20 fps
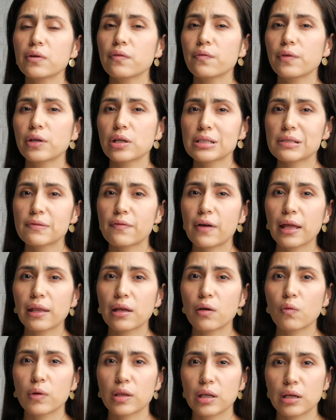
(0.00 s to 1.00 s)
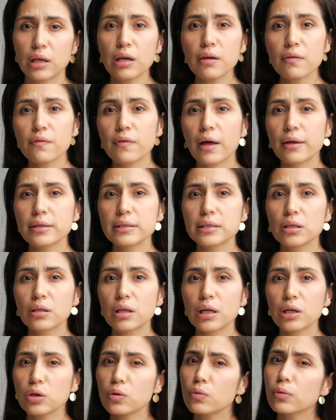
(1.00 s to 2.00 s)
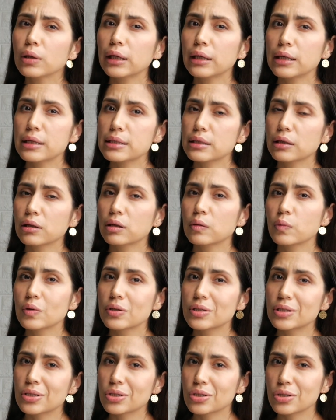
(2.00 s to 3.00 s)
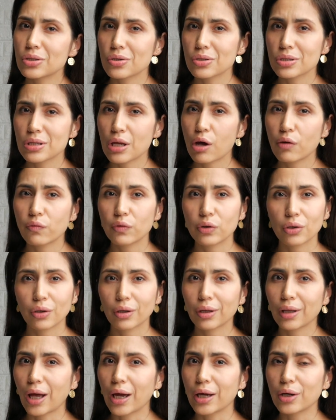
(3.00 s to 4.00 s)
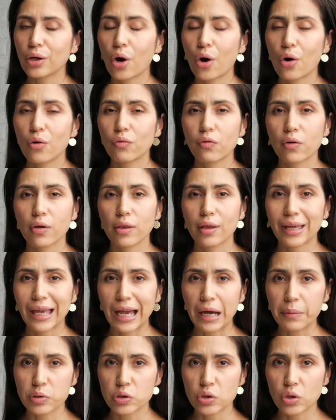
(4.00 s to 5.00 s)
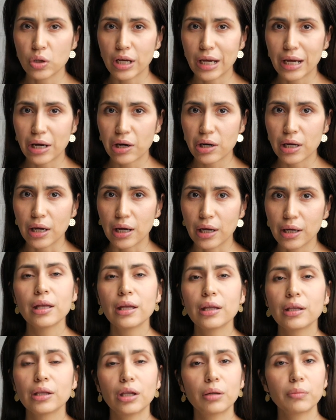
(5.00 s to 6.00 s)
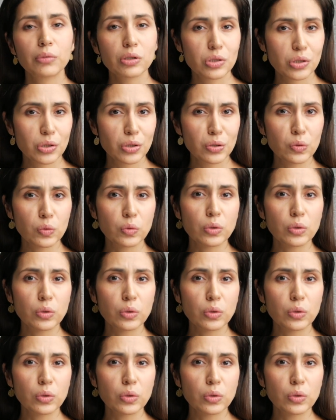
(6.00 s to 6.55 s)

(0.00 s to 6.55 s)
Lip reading: finished filing with an e-file so that you can easily position yourself and your client over the capture area. Number 2,